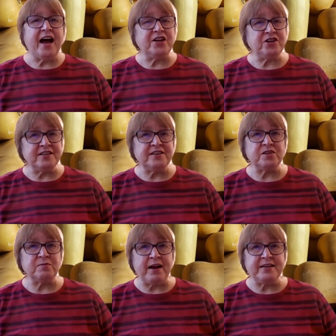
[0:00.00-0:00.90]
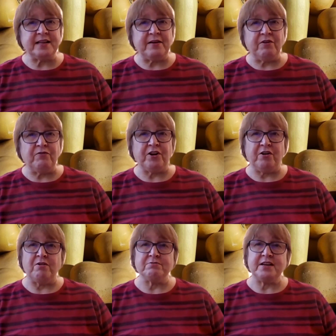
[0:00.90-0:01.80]
Adjust the spice level for
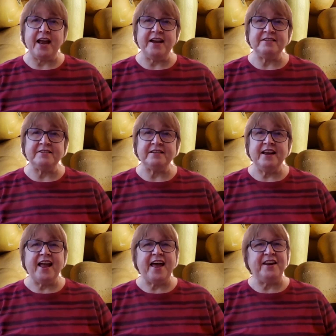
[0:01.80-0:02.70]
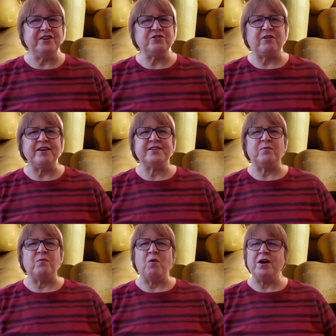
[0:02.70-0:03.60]
your own taste and enjoy
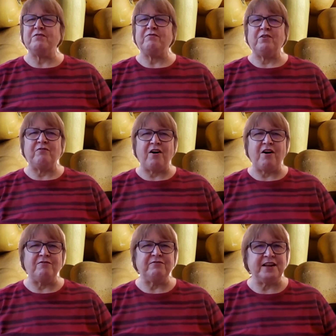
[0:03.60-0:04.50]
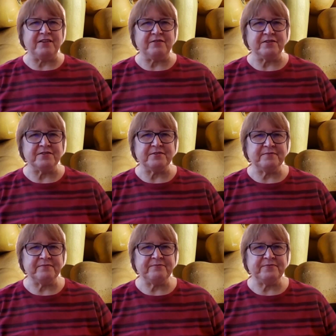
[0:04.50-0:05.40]
some wonderful fall flavors.
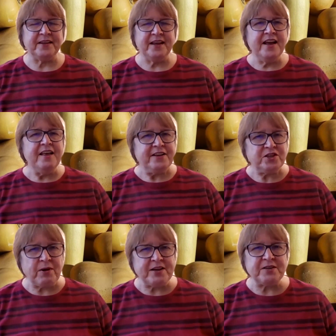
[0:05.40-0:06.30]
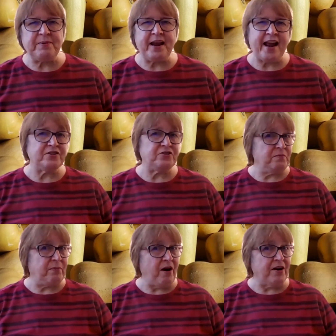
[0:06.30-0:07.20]
This recipe has
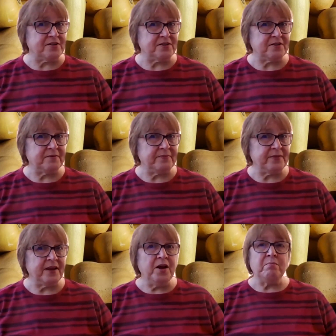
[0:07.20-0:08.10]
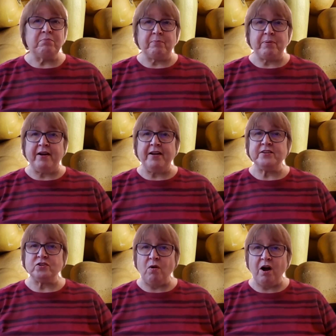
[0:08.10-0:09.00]
two parts: preparing the
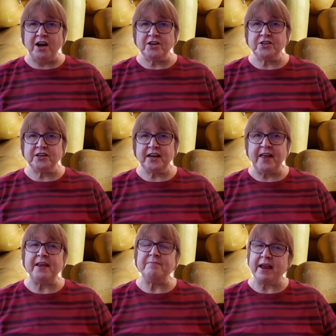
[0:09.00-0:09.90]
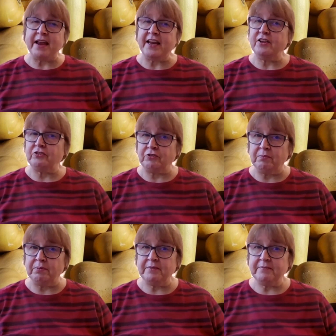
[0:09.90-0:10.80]
squash and then making the
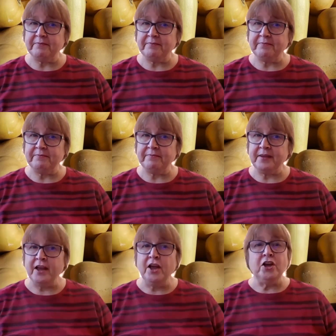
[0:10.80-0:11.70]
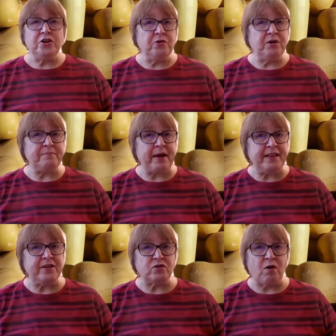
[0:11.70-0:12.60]
soup. You can
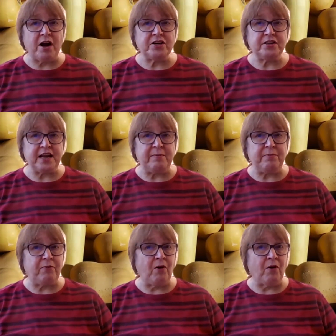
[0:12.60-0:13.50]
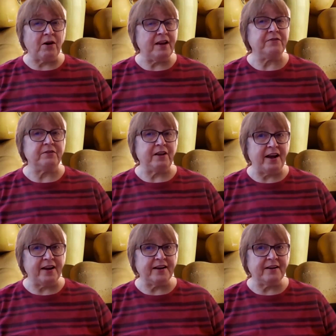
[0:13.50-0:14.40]
bake the squash the day before if you
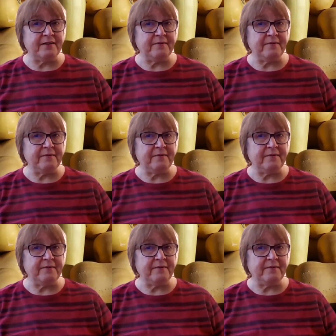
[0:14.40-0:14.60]
like.